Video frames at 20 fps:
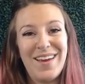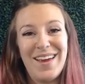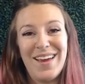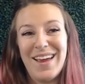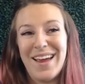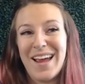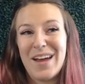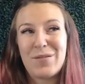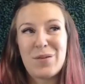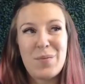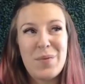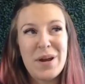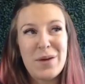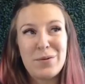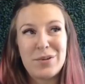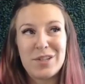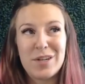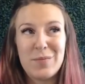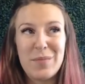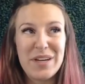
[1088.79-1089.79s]
And from there, we're
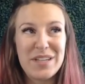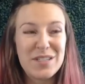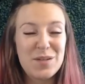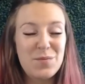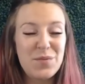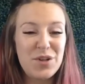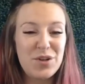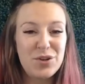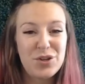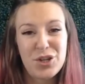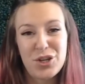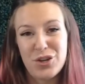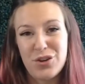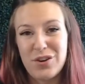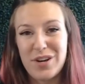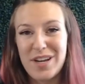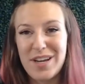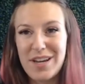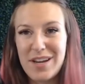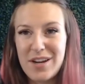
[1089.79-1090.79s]
just going to make some little
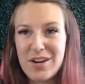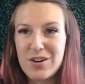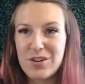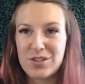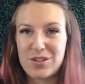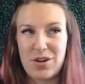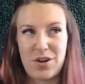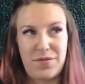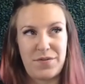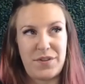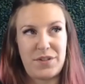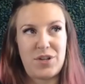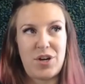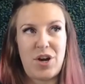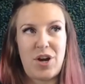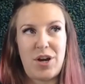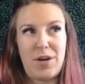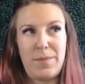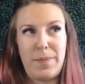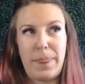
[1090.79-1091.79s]
cutie ears off the
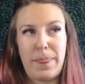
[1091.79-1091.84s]
top.